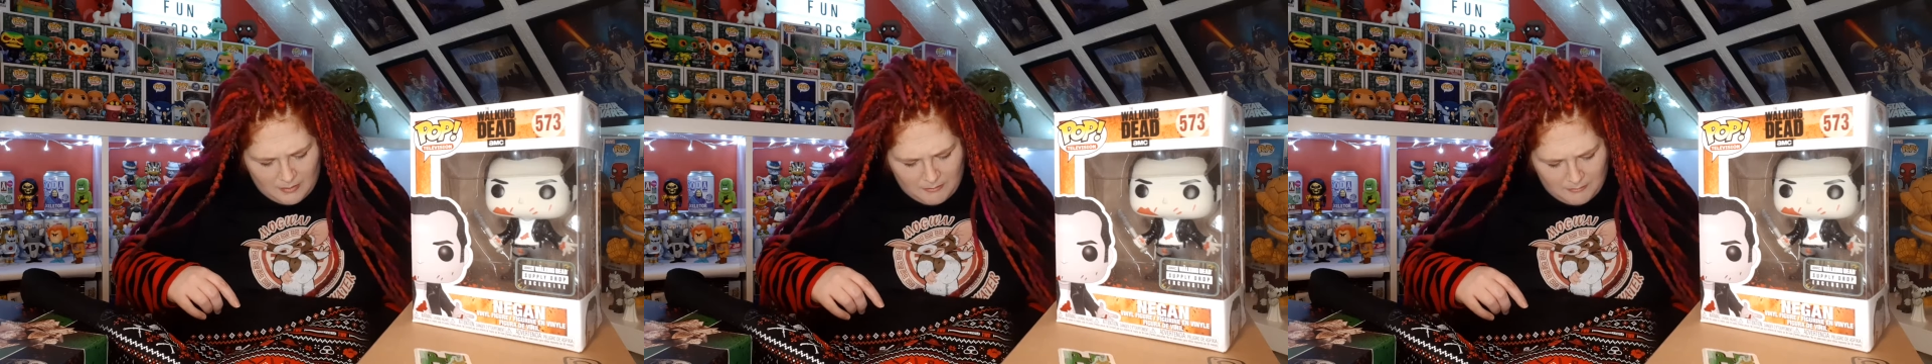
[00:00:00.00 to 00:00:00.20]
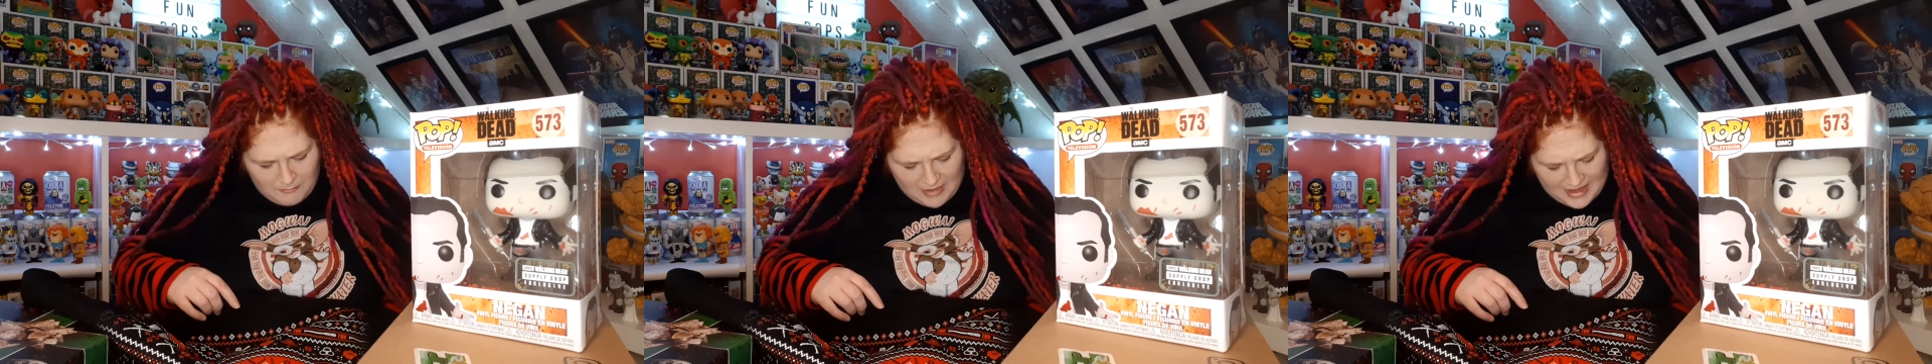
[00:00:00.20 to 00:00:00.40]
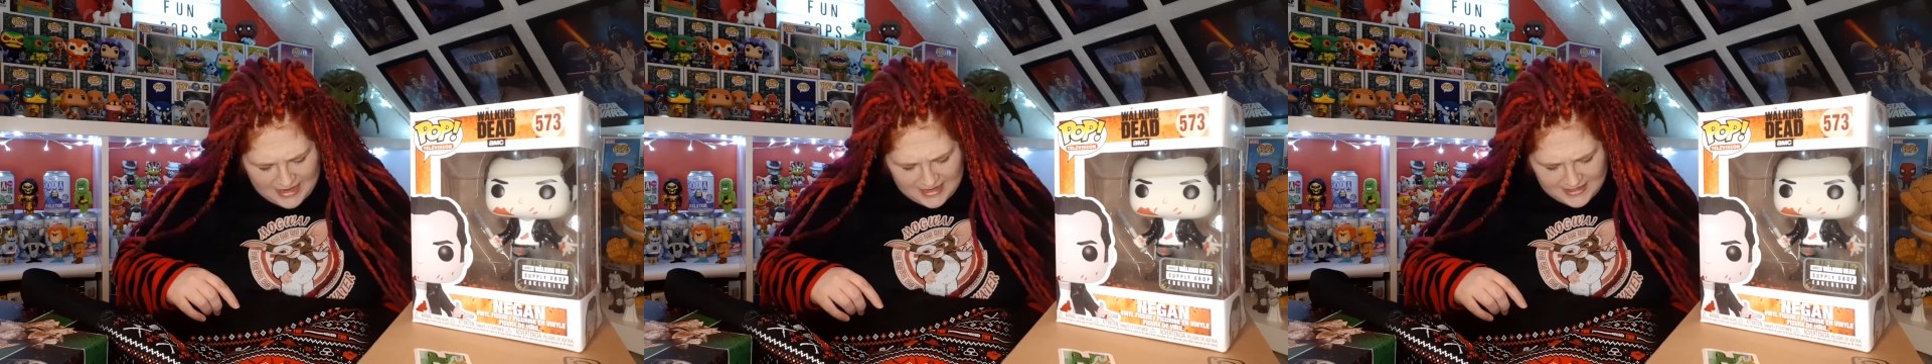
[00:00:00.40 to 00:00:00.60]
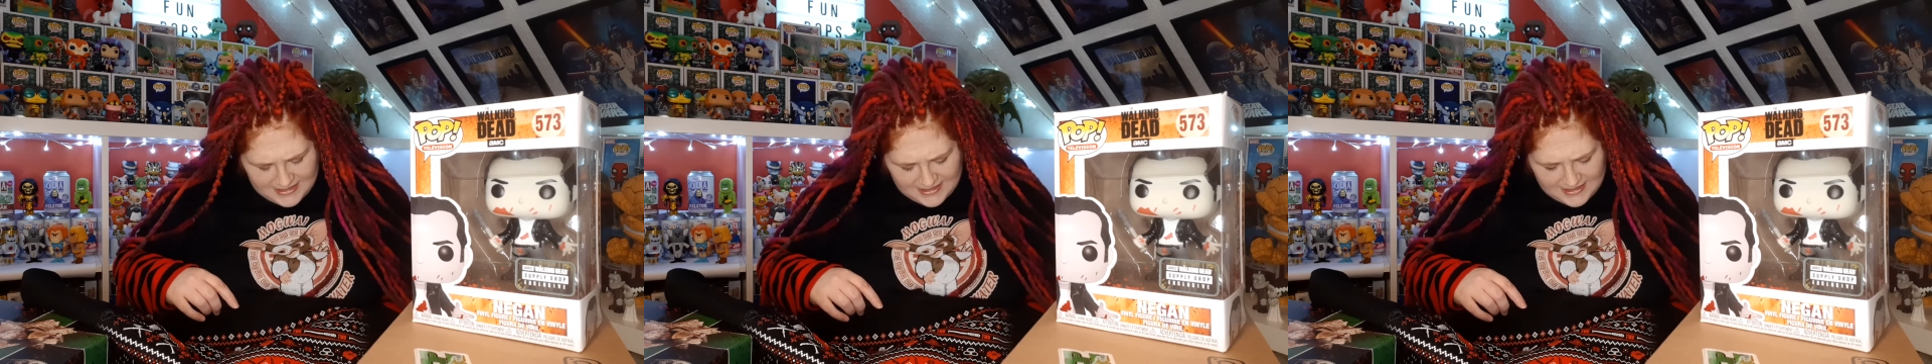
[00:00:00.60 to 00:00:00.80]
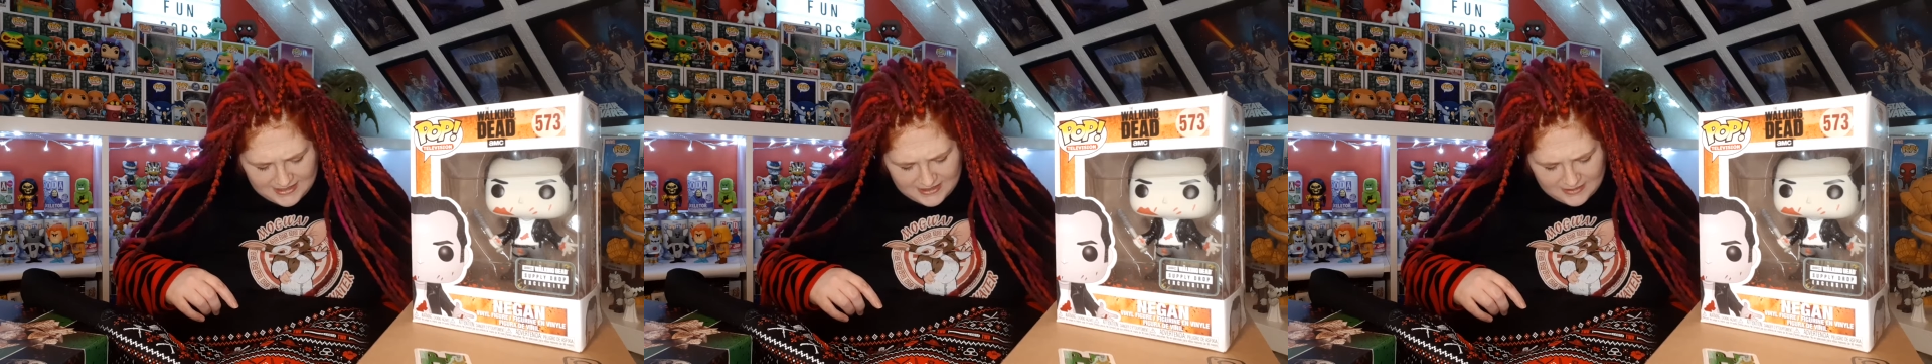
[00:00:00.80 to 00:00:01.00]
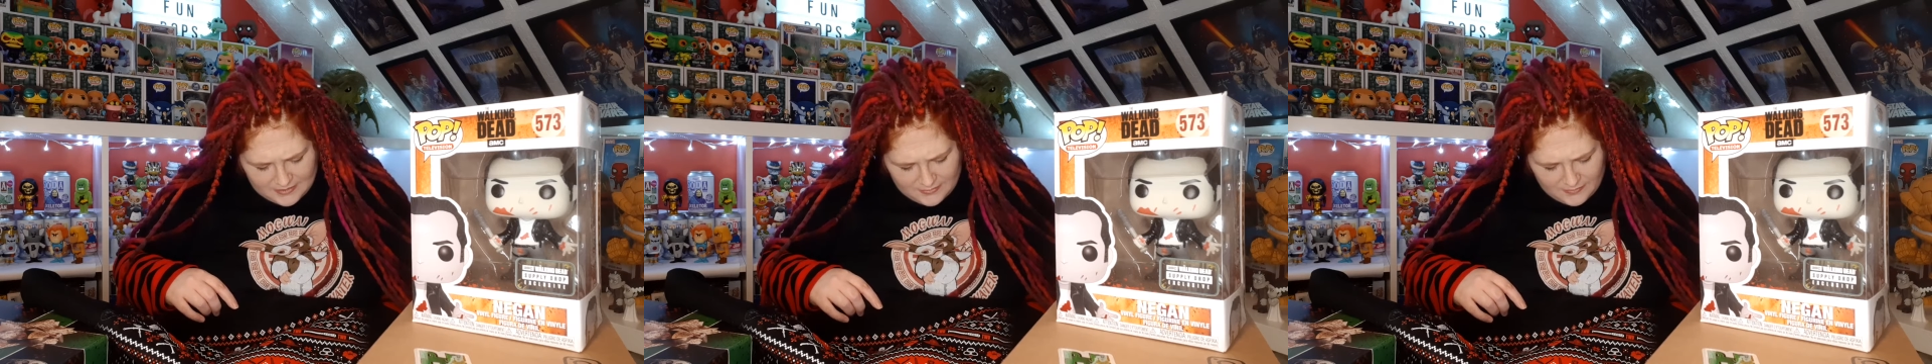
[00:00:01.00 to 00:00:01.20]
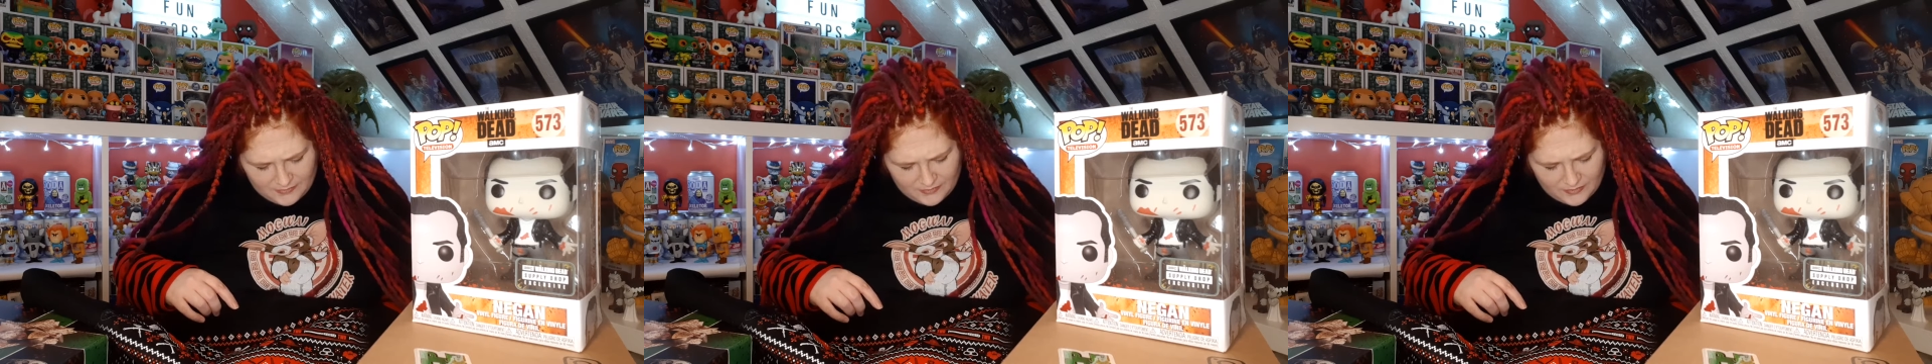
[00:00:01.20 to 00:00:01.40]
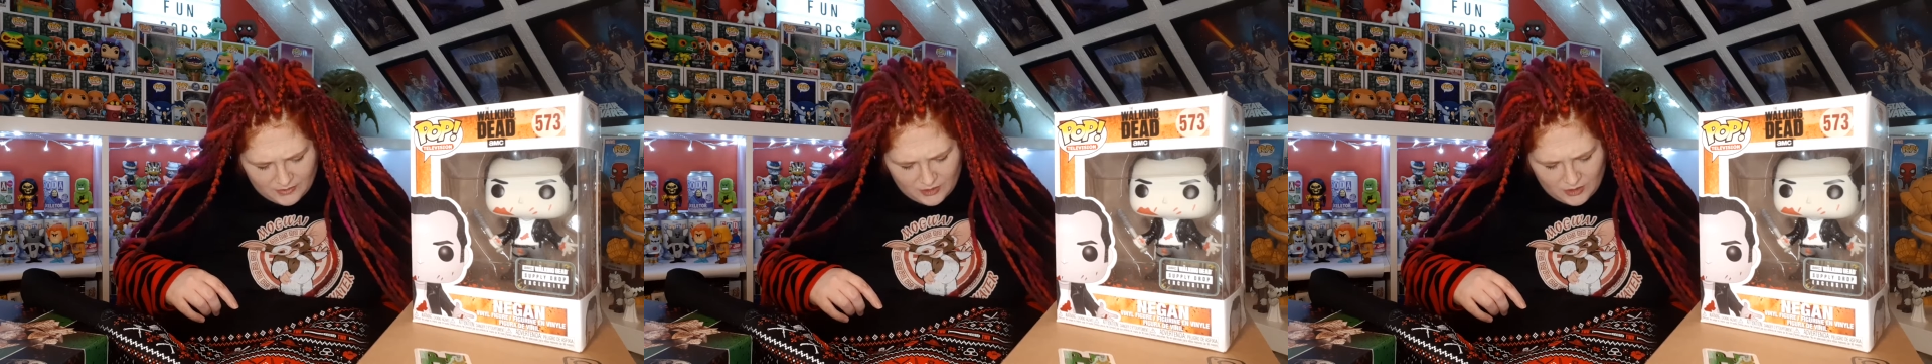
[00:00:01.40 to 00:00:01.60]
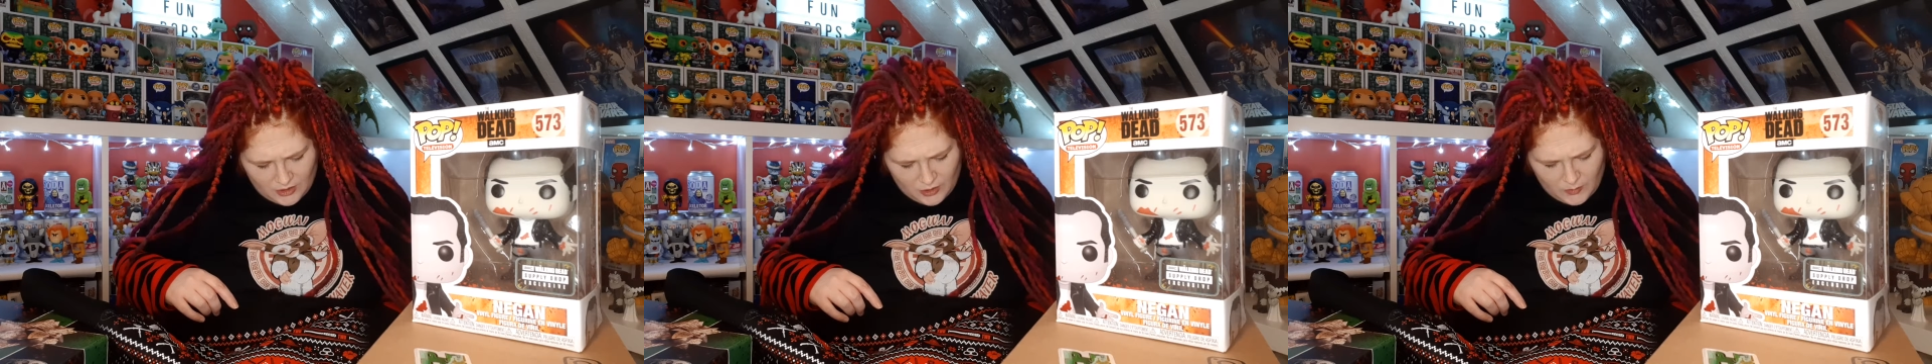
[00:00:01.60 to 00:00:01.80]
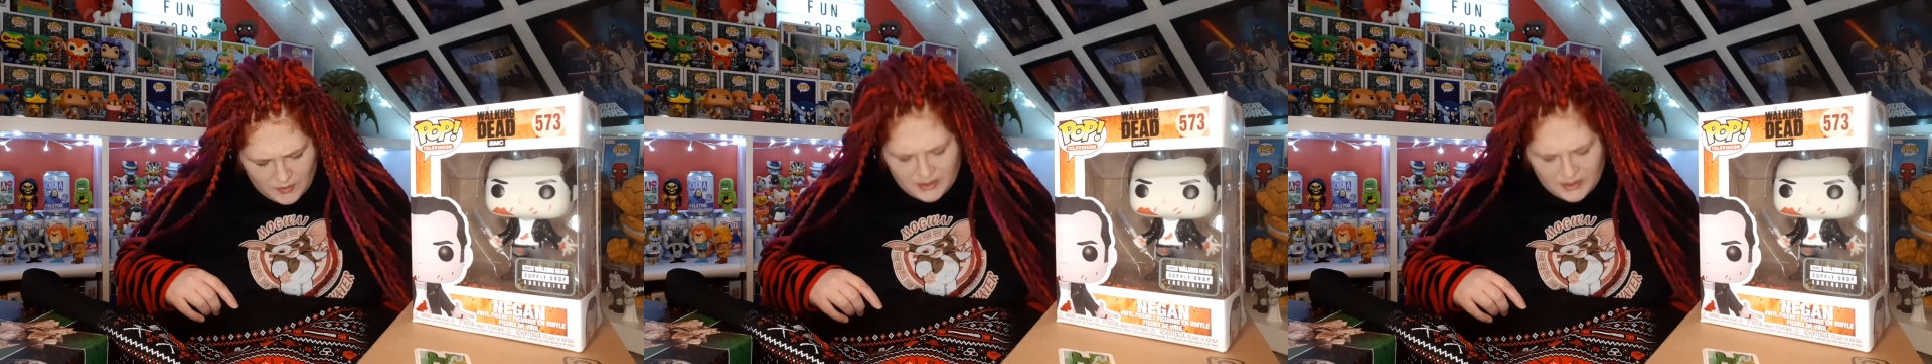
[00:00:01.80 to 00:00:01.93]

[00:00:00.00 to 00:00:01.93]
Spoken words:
mace. Who